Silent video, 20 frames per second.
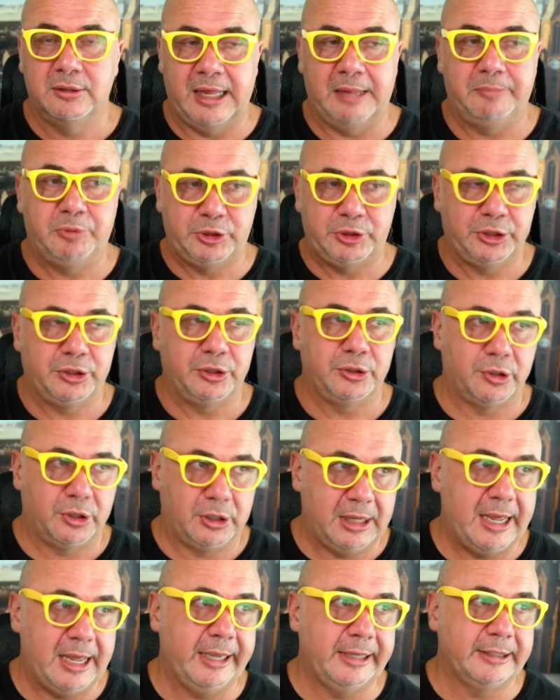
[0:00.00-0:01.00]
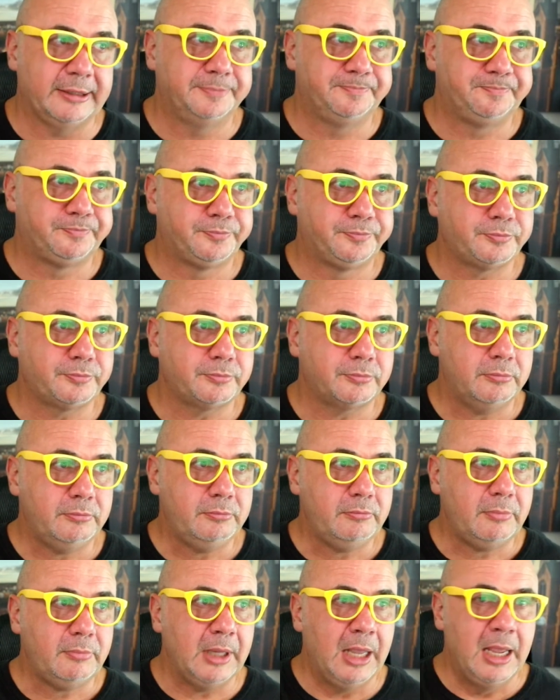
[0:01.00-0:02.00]
that particular client.
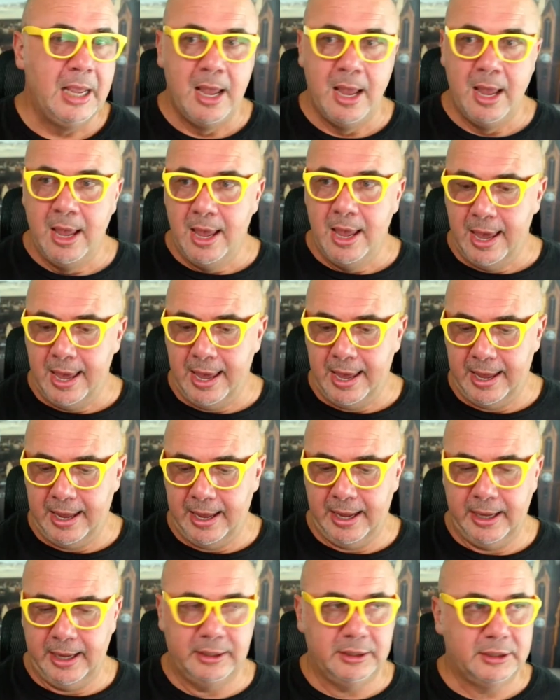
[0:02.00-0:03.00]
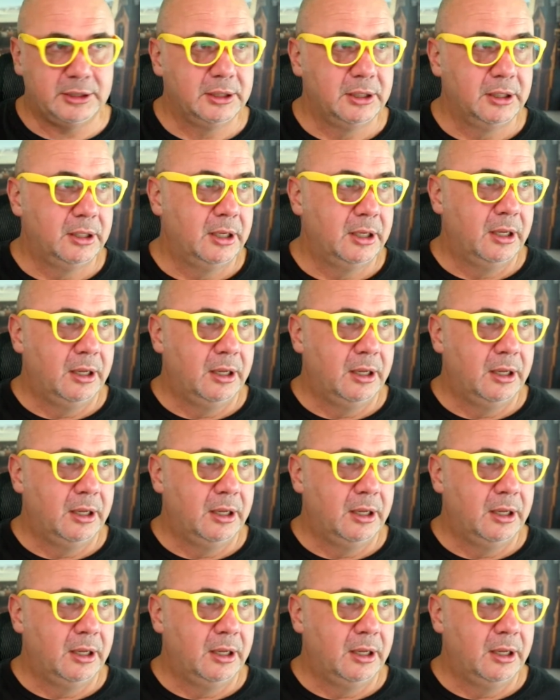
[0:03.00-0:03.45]
And